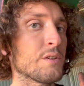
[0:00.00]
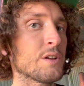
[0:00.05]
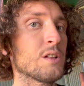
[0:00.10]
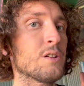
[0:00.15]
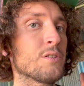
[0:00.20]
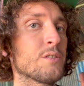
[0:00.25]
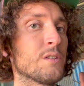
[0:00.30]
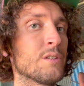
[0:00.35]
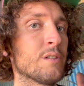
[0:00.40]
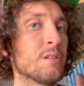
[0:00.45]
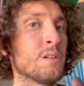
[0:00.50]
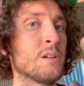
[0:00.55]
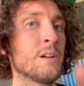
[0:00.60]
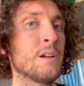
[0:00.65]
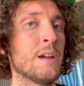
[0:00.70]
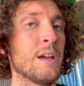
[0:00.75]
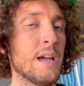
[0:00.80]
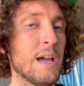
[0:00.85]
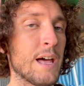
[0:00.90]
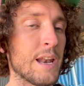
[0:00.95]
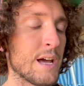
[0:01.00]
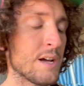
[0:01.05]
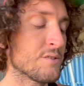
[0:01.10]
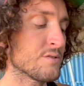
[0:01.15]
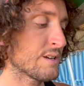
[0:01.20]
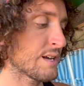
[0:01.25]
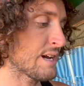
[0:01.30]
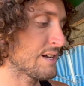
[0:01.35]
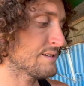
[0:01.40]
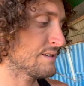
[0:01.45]
along at
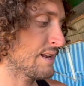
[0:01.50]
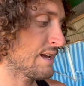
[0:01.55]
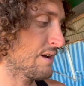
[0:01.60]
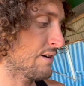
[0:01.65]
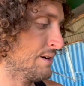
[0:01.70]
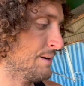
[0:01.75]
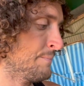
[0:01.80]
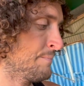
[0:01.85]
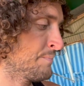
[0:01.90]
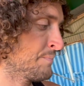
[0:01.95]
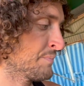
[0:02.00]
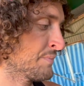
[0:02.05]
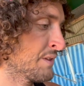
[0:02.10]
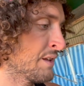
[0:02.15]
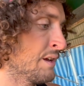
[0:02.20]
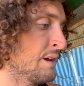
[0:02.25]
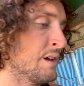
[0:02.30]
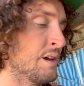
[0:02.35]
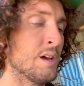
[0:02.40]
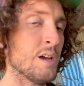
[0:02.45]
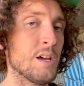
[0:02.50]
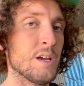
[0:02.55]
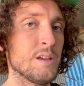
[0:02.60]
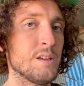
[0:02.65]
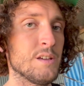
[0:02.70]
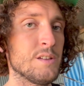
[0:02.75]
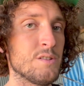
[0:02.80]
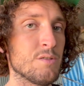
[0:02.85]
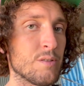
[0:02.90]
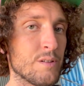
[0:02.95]
100 k's an hour,
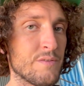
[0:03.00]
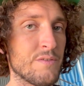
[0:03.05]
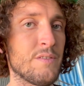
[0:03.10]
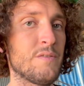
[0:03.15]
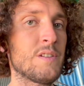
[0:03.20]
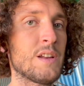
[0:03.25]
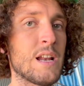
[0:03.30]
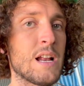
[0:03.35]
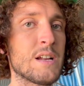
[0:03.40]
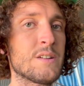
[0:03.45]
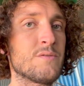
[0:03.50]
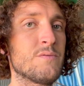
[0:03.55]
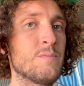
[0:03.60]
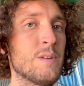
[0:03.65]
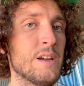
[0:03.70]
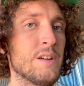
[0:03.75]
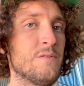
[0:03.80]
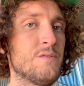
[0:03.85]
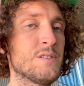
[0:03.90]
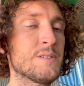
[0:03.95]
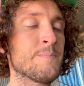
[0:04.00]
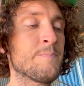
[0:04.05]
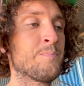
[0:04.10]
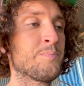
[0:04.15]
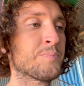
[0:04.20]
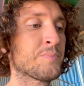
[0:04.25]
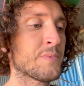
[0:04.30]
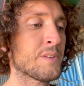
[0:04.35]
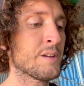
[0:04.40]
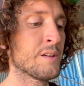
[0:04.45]
you're doing 1500 revs,
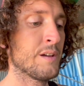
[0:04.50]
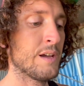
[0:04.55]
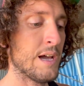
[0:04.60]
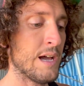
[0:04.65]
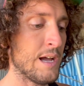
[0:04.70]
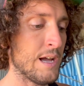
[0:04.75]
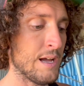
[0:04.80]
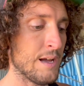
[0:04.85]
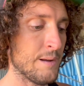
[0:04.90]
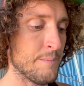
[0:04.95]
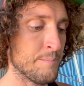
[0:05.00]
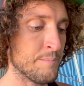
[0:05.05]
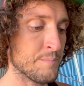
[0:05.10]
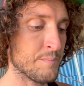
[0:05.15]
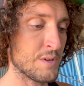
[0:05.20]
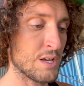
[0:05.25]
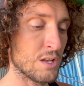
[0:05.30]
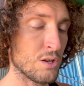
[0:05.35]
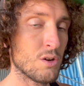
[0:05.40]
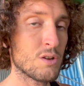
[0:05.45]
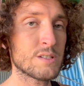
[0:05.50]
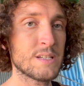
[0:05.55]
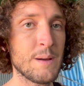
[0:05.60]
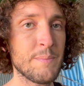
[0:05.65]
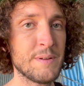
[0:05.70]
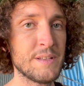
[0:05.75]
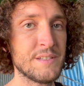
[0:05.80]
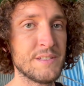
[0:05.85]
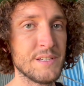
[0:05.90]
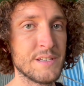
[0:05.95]
you're locked
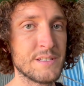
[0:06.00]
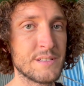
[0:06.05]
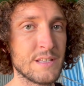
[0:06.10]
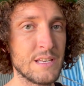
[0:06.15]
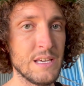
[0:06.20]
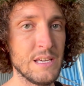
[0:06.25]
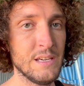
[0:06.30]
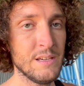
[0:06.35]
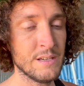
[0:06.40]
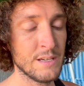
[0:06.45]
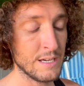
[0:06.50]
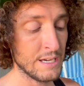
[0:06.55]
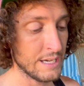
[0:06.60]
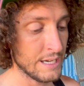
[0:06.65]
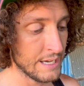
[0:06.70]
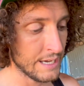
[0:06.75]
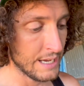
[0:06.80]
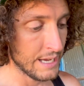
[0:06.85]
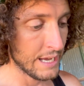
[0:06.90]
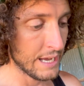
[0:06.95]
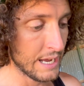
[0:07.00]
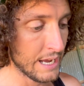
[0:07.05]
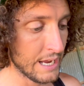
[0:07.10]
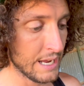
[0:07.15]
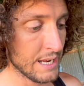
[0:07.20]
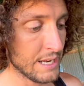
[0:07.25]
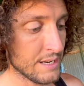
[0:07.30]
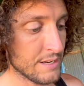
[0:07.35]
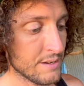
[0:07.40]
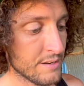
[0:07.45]
up in 6th gear,
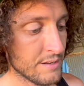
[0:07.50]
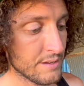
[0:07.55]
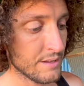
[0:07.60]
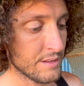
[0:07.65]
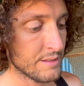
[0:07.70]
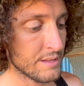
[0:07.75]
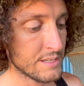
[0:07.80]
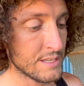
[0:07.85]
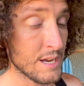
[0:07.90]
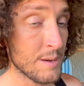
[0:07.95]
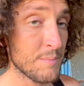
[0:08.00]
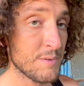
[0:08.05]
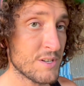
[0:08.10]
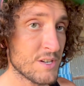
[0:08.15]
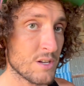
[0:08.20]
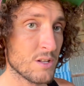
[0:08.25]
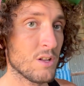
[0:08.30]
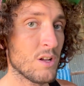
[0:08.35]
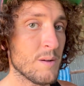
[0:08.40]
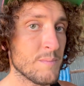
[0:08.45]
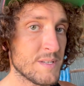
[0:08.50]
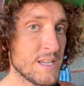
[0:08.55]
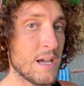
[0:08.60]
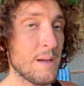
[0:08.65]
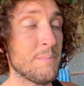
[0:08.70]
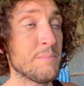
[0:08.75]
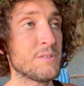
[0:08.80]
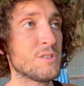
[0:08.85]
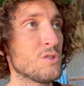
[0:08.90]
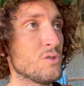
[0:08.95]
and the temperature climbs
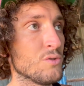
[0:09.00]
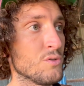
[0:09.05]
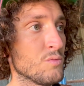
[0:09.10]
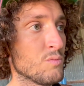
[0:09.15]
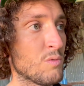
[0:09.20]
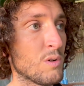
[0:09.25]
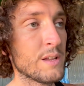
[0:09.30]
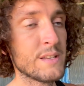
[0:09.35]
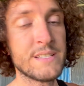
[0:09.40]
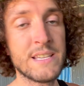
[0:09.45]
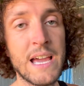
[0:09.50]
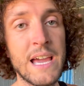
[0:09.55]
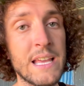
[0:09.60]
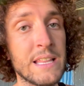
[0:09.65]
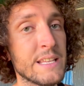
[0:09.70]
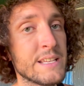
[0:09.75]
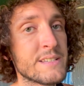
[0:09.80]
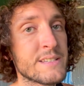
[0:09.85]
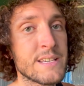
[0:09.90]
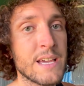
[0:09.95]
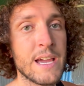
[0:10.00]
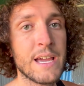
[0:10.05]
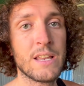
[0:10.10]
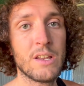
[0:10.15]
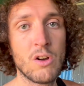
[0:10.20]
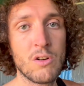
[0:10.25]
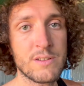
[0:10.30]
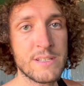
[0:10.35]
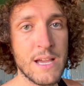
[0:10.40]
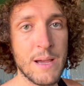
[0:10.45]
up to, let's say it
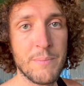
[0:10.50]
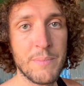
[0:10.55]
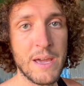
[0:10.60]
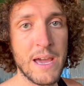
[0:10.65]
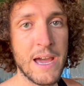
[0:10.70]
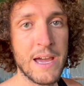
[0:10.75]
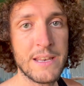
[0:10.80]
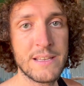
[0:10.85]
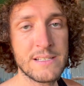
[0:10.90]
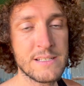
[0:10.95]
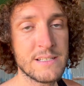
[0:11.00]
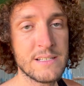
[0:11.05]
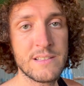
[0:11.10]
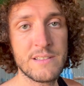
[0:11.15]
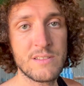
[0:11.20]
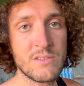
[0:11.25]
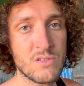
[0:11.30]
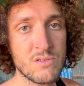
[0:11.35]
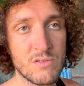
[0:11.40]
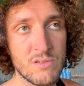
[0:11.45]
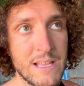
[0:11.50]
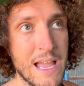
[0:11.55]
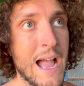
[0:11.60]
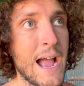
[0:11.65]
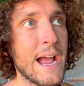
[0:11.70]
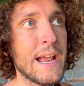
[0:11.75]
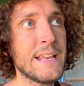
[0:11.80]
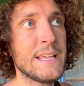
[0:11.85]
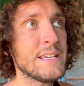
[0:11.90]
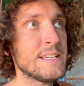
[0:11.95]
locks up at
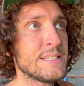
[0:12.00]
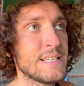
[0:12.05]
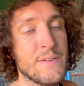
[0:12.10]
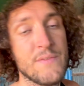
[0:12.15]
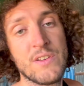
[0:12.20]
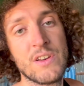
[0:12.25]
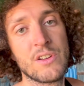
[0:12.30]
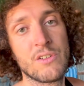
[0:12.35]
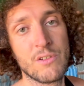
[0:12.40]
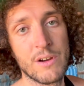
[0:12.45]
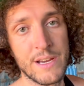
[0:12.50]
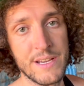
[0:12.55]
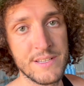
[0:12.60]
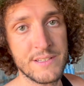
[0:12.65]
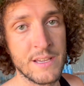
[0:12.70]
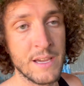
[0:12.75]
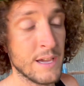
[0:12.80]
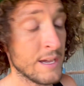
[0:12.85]
87 degrees.